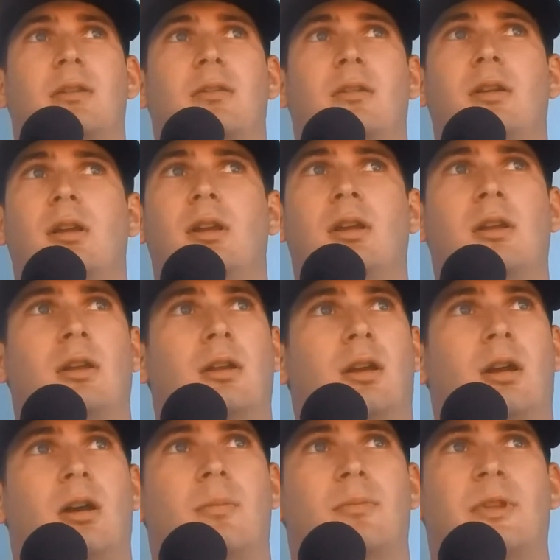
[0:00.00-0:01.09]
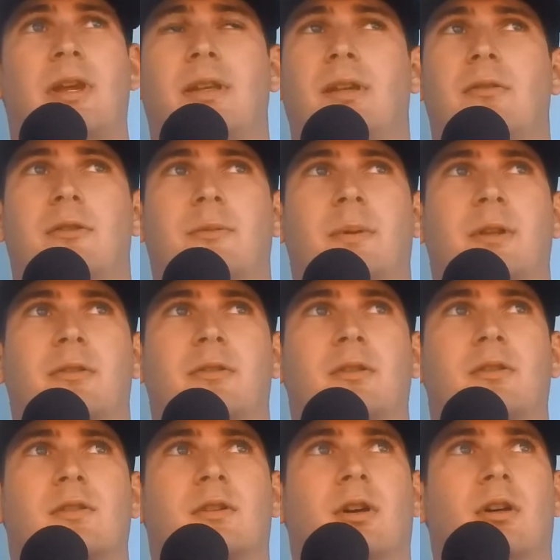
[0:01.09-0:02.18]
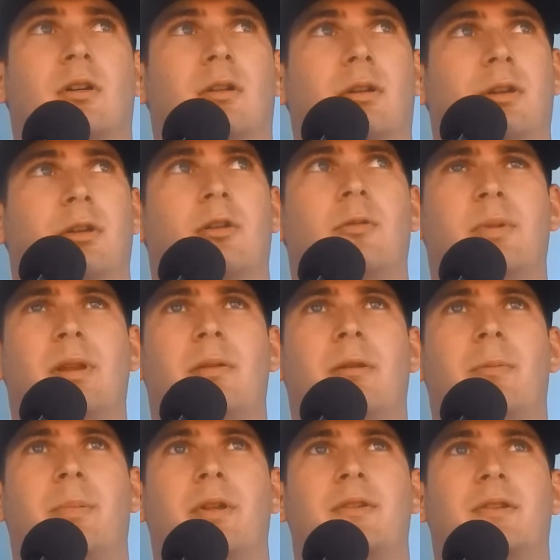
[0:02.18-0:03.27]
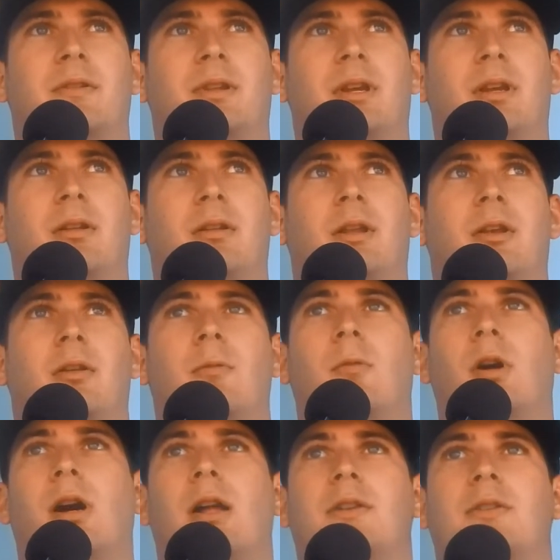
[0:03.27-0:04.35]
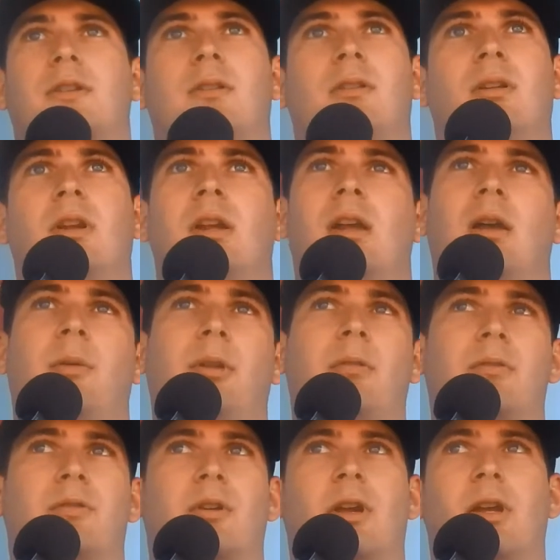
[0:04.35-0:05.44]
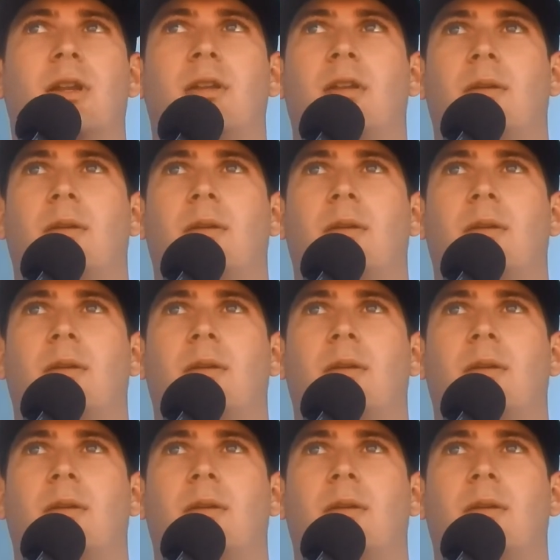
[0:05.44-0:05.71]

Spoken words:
And that day was special just to call her and, being able to pitch on day and let her watch. And, it was great.